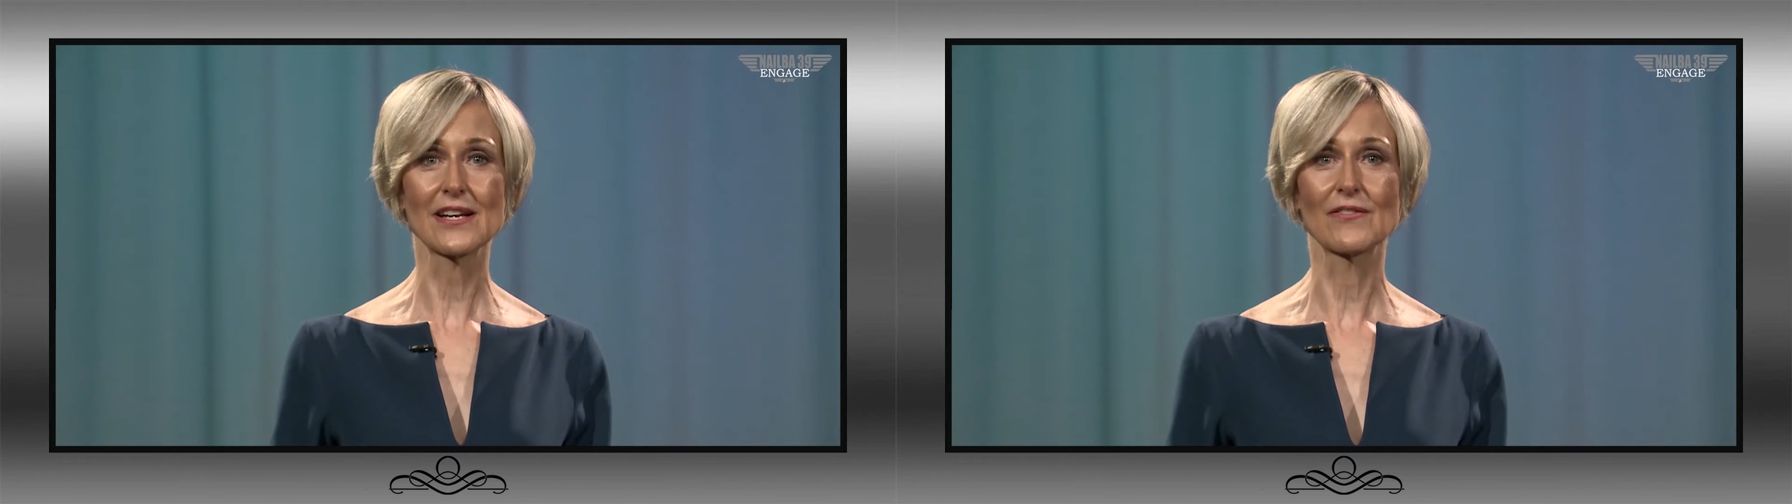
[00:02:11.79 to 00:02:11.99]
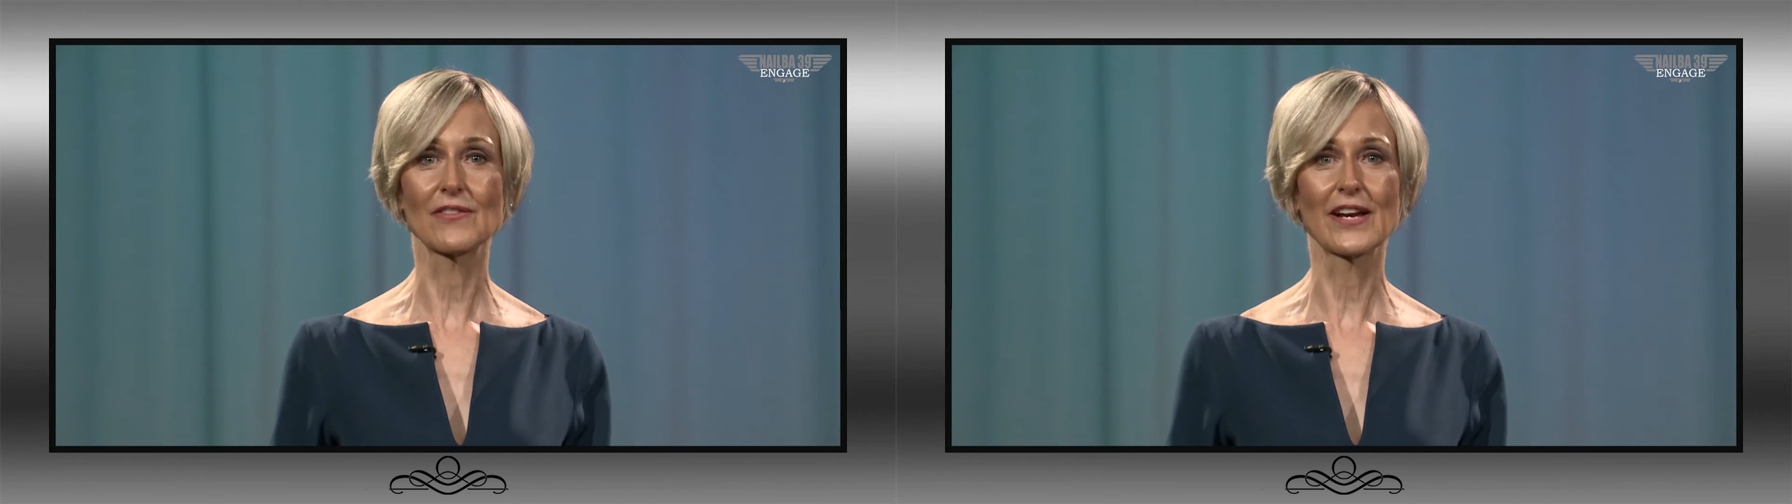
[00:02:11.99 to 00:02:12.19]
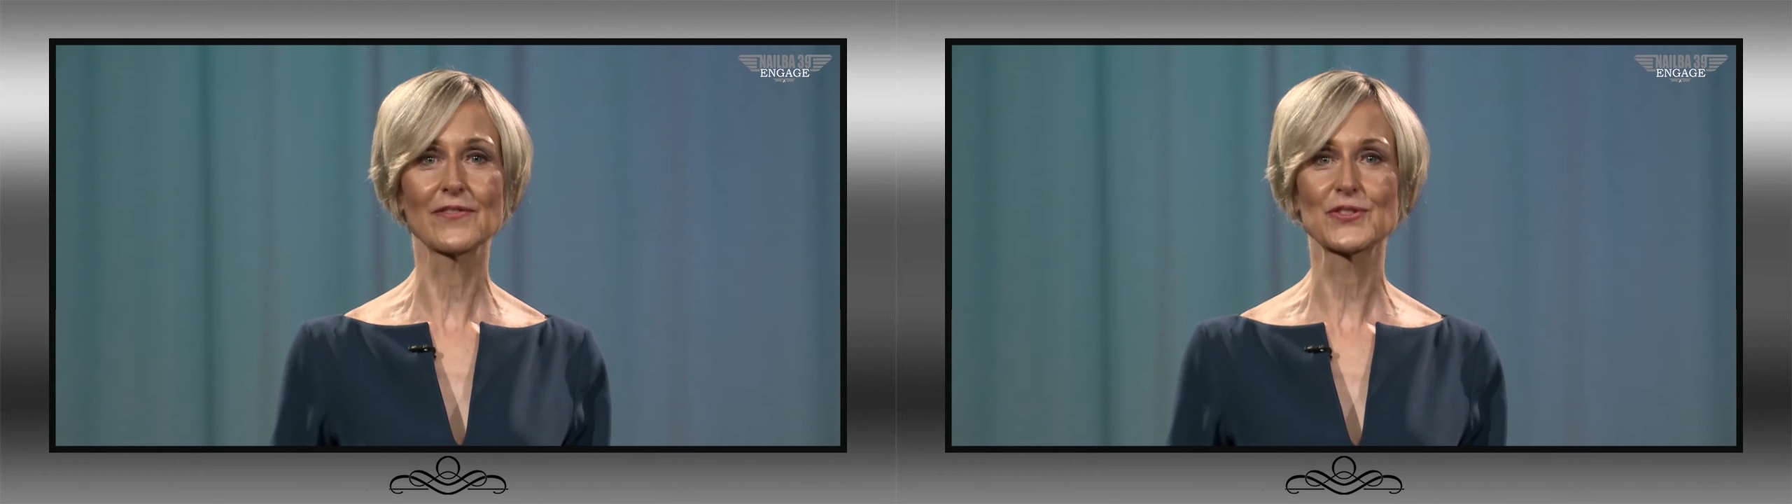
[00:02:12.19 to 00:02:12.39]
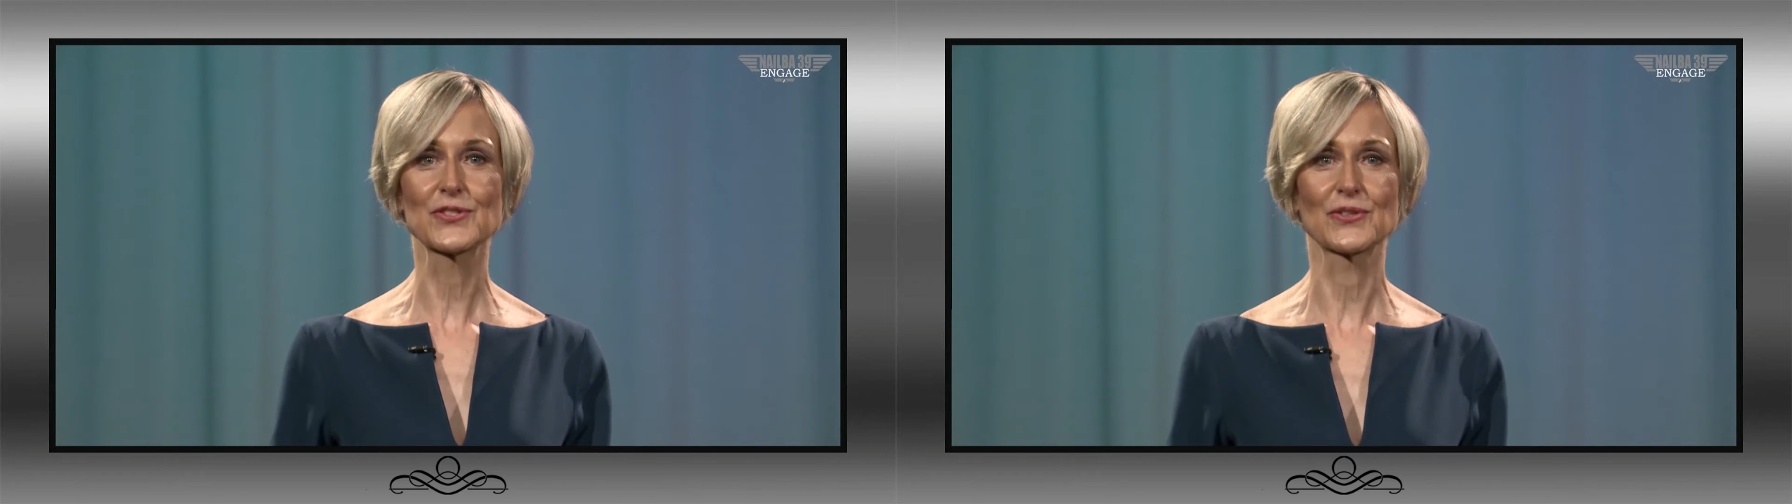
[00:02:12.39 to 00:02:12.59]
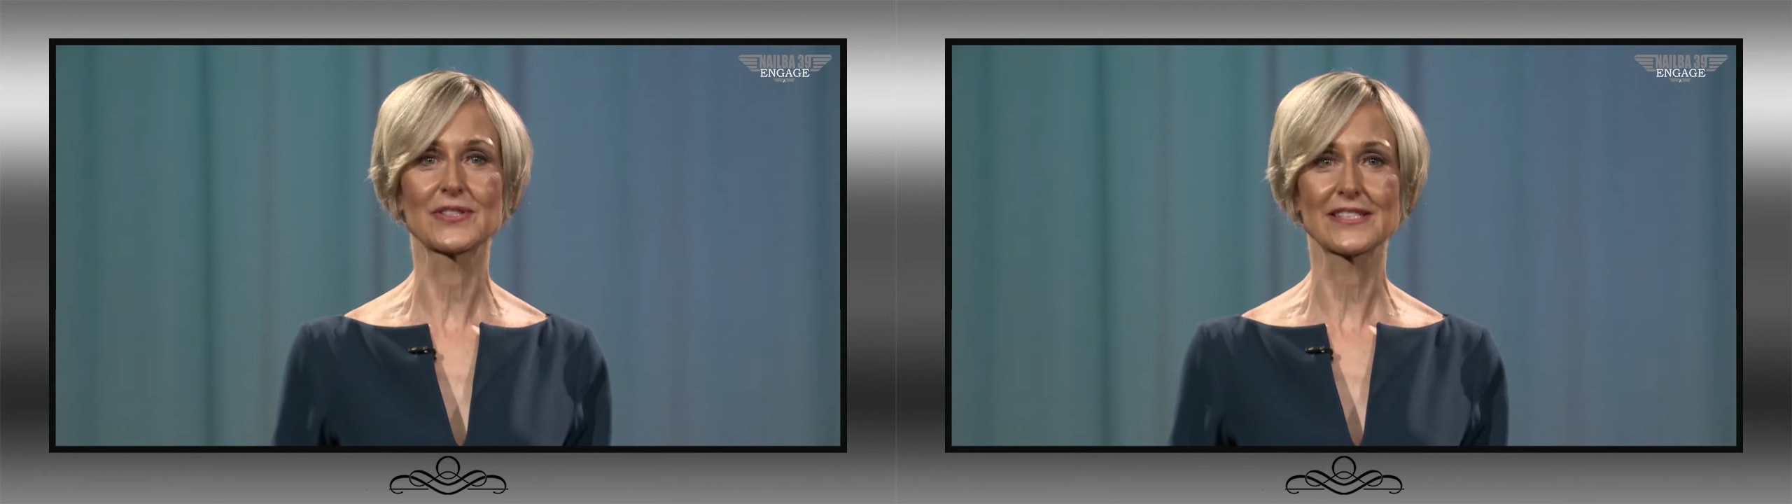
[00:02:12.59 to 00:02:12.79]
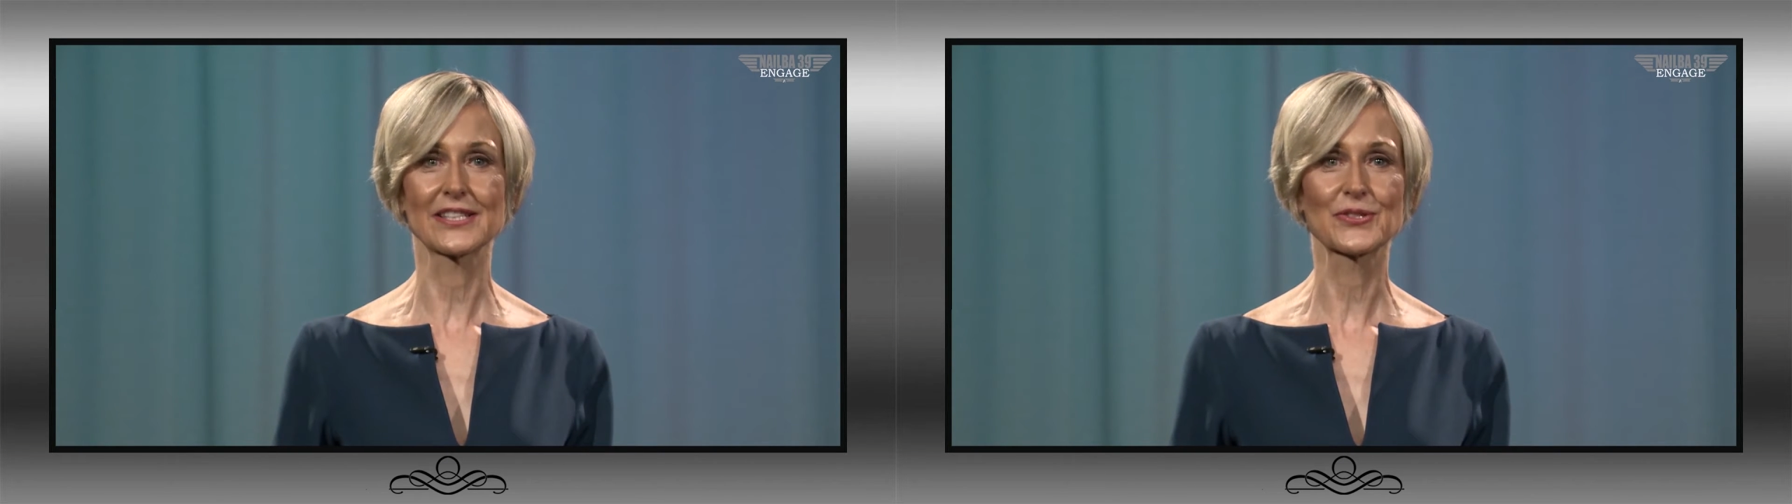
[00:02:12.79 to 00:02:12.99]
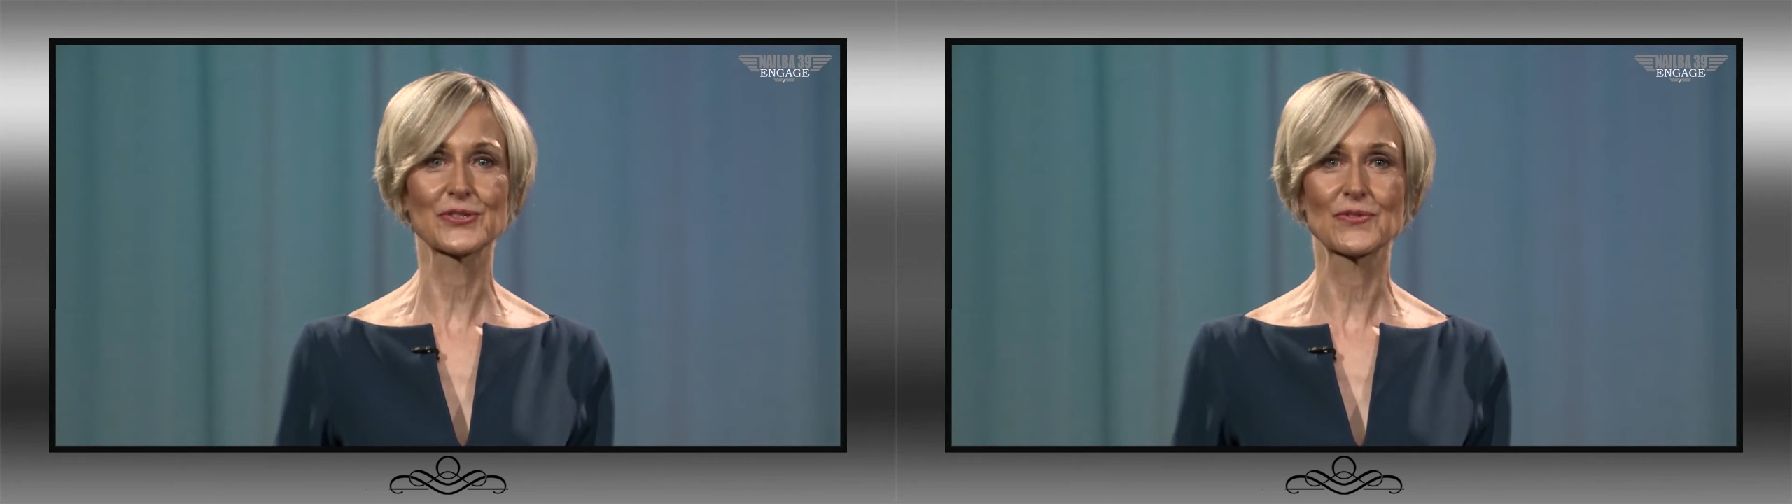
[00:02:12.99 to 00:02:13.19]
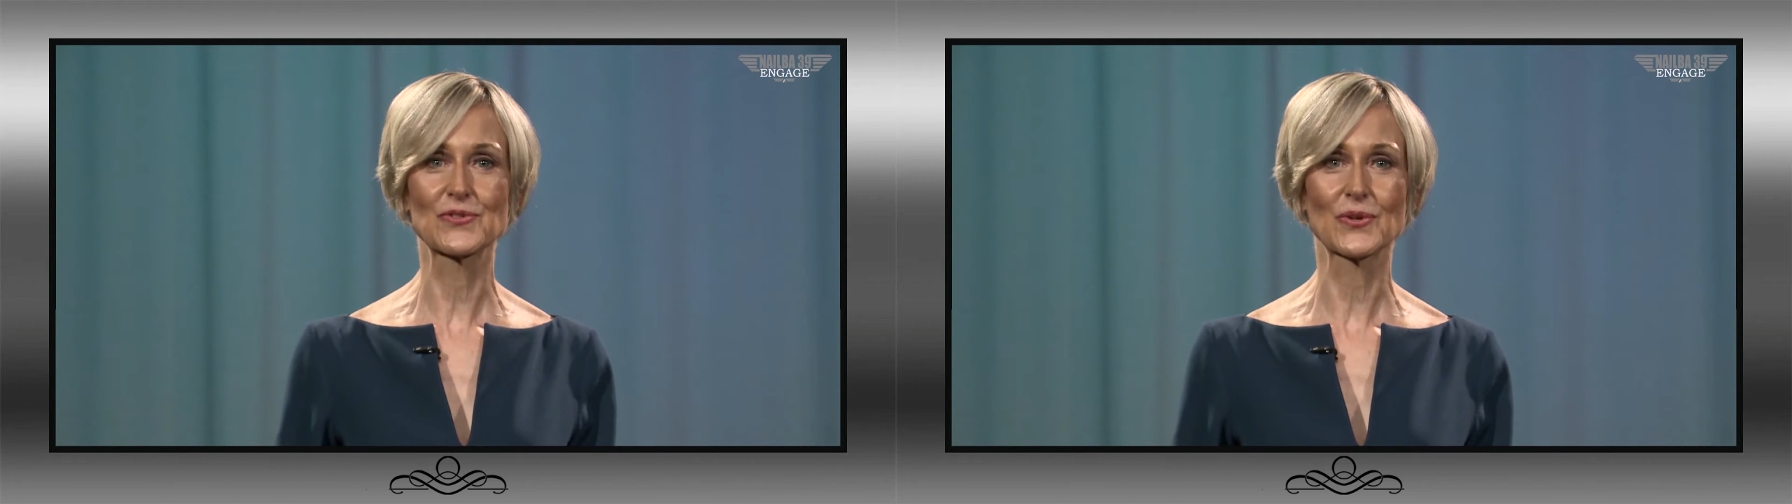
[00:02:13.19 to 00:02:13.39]
of Life Insurance
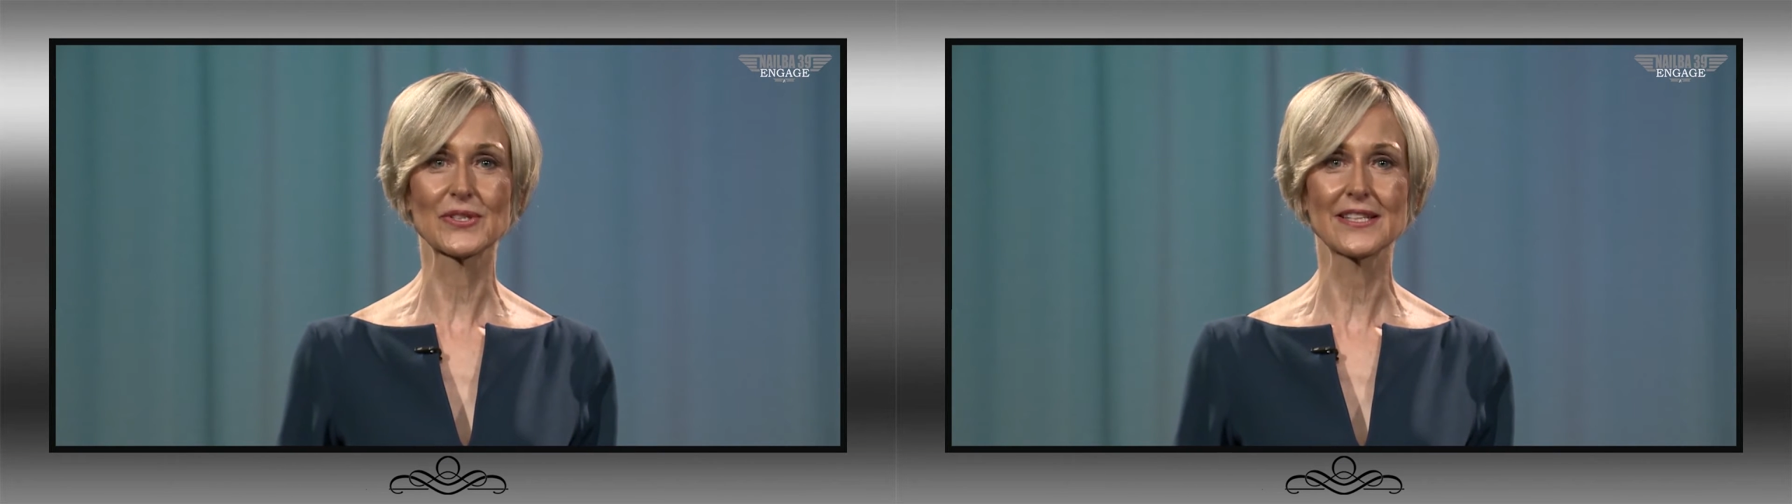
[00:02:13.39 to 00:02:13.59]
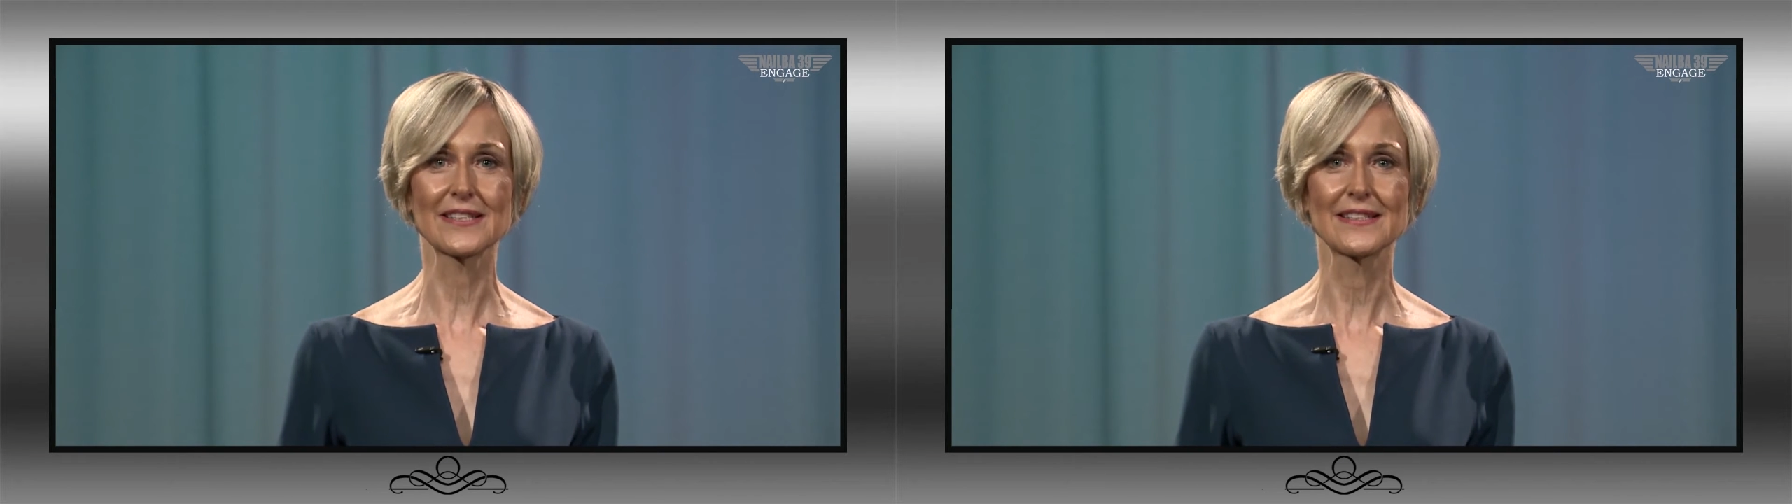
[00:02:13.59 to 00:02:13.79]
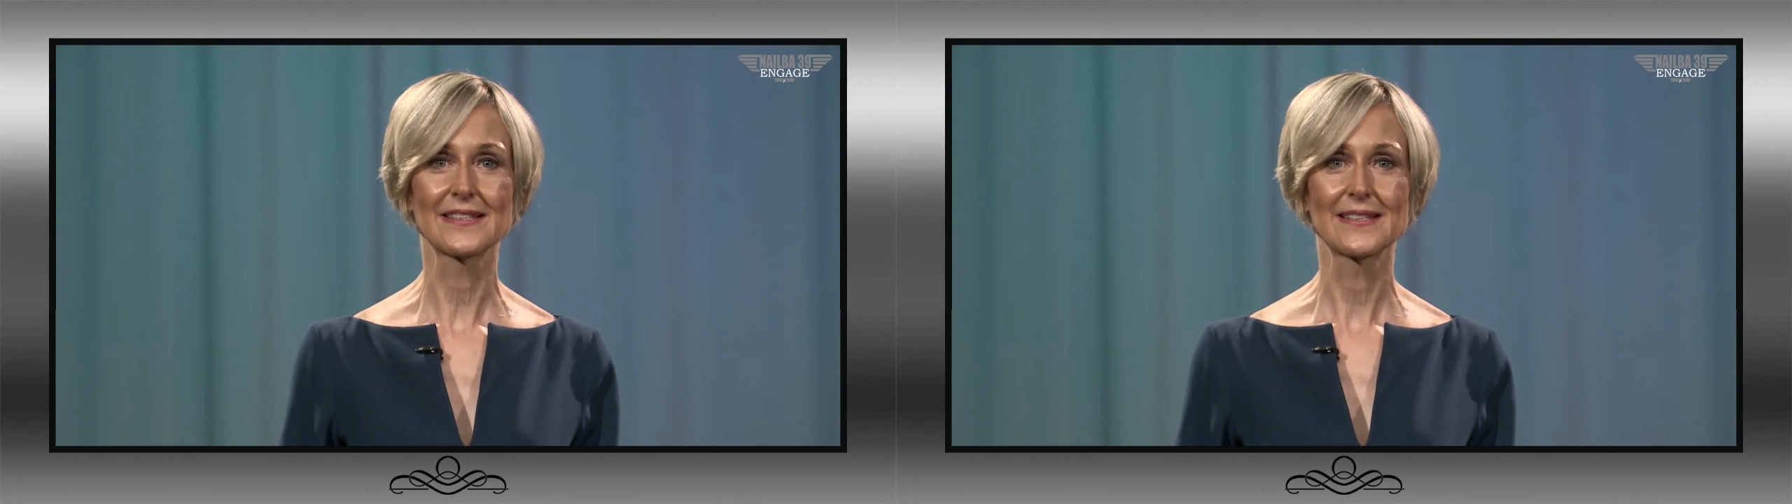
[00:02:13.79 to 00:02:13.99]
Leaders of Georgia,